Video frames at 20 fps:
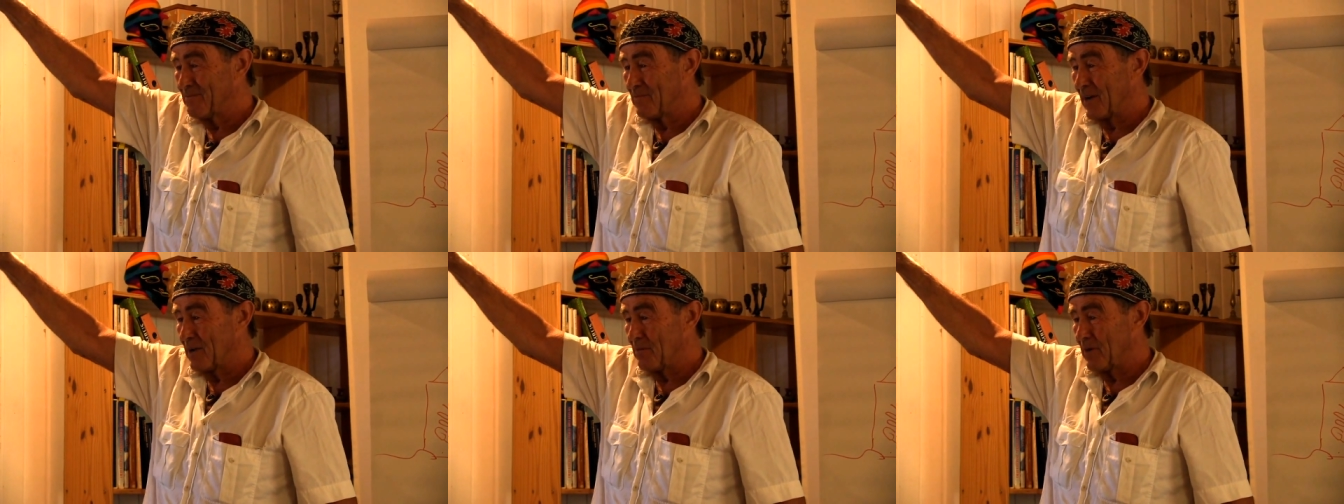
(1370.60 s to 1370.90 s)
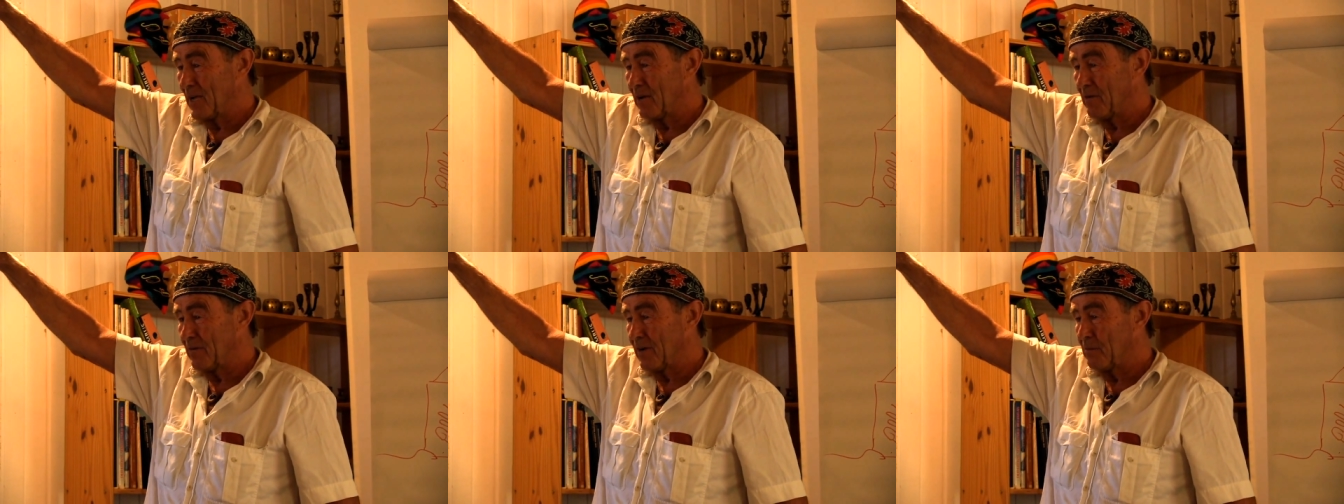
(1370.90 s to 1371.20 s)

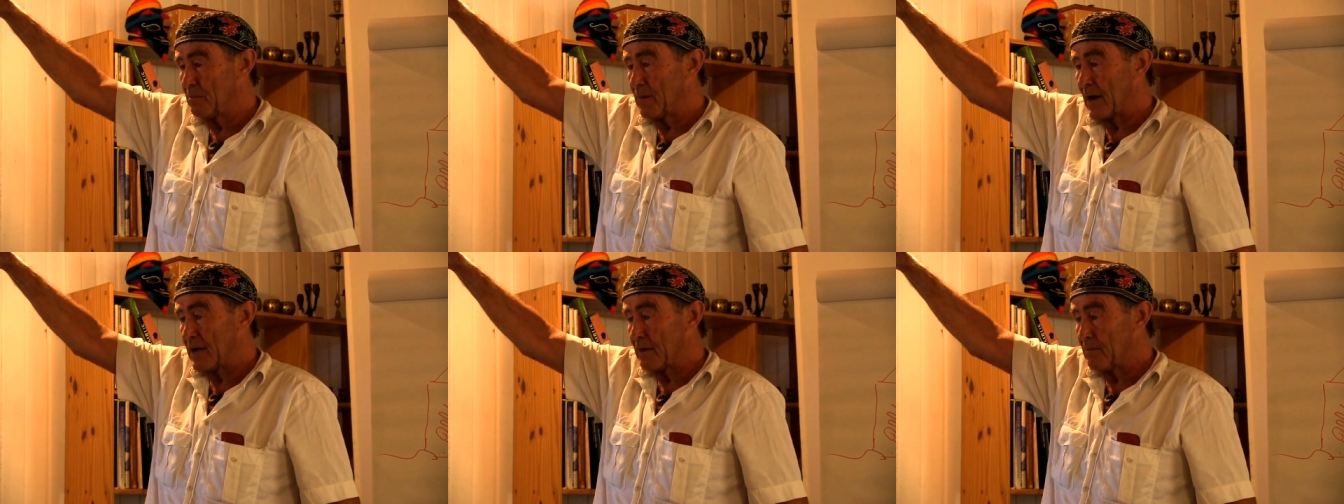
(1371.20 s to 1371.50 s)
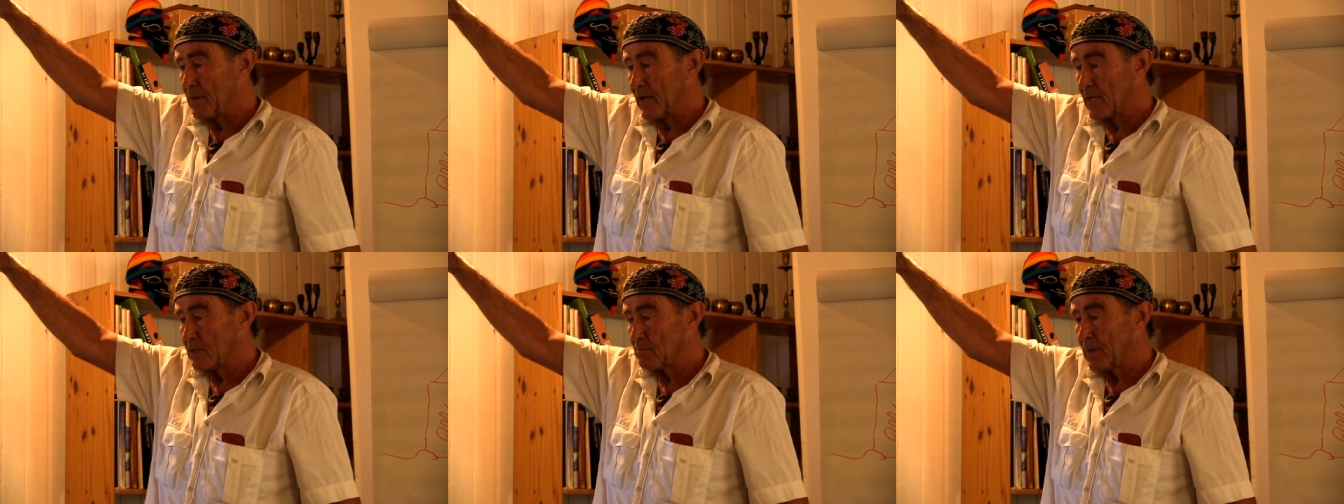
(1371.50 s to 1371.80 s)
Maybe we
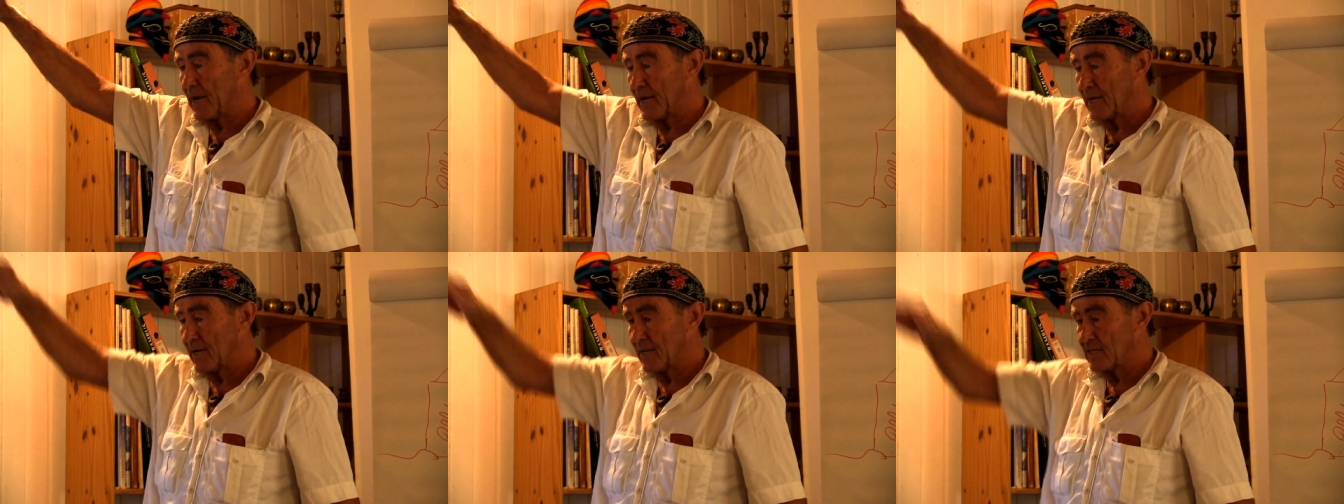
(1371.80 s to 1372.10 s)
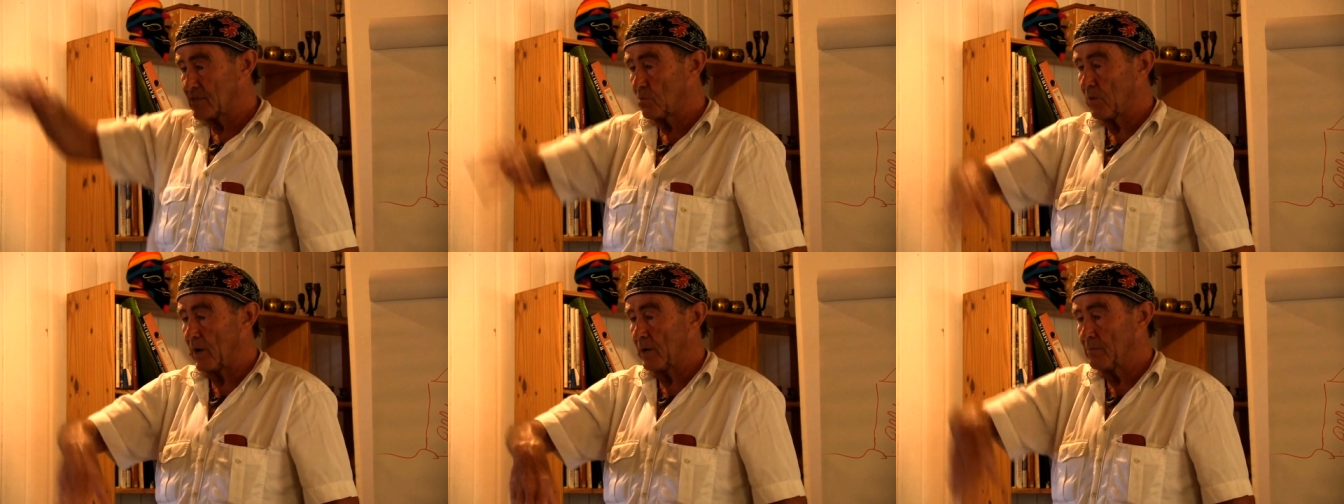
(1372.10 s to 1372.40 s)
build
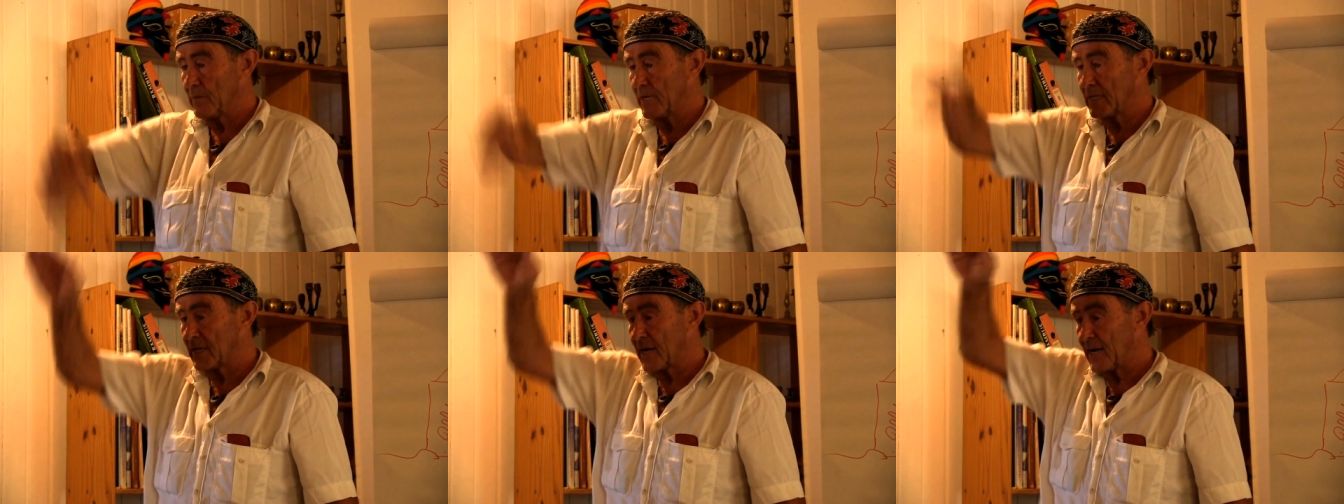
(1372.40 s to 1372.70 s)
panels 1.80